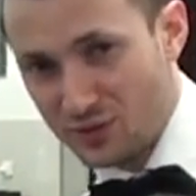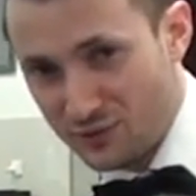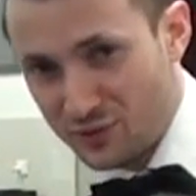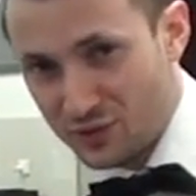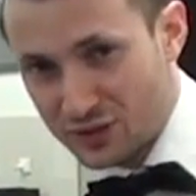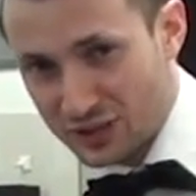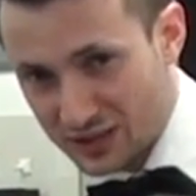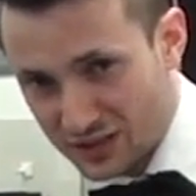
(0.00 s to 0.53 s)
If
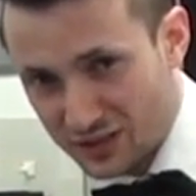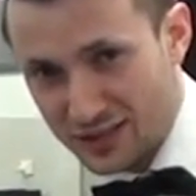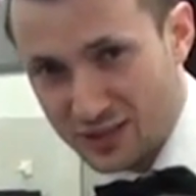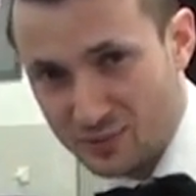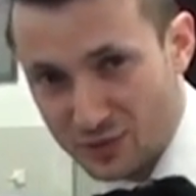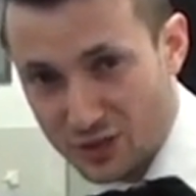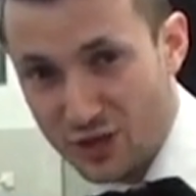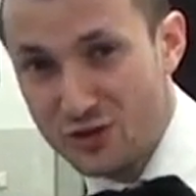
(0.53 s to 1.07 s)
you click the link
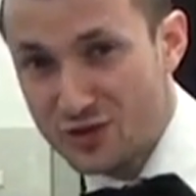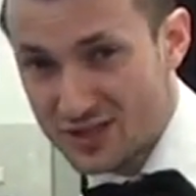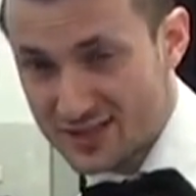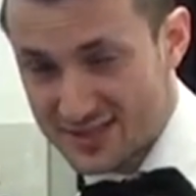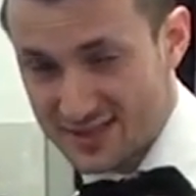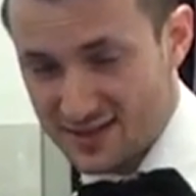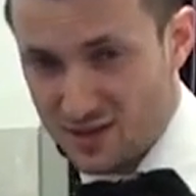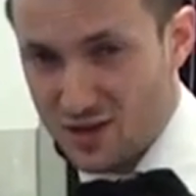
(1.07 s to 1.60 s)
below, you can
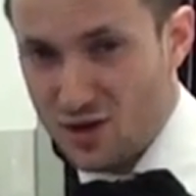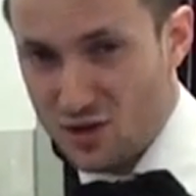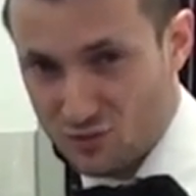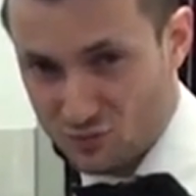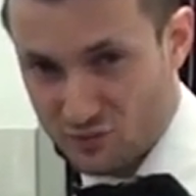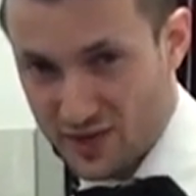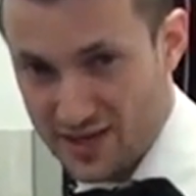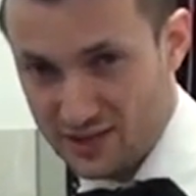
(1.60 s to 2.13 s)
see the
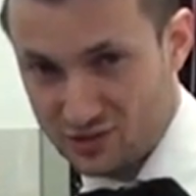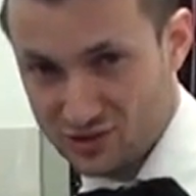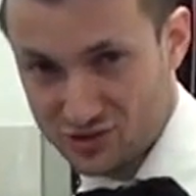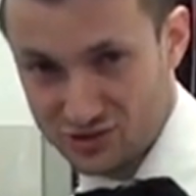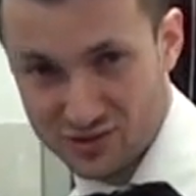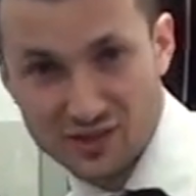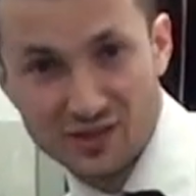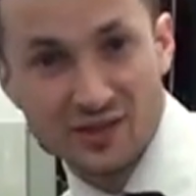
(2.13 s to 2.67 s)
whole
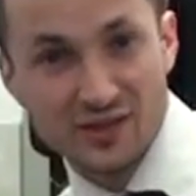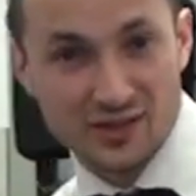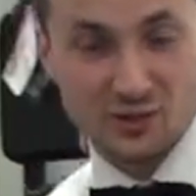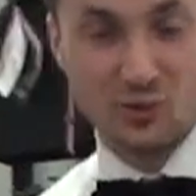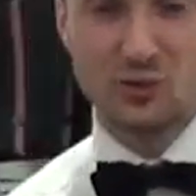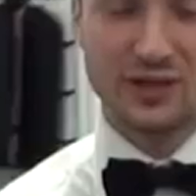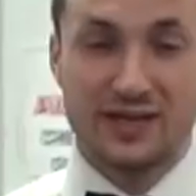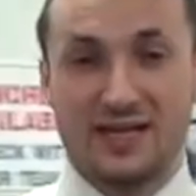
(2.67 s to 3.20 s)
range,
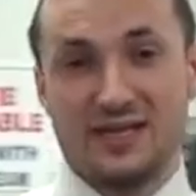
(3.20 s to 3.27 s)
all at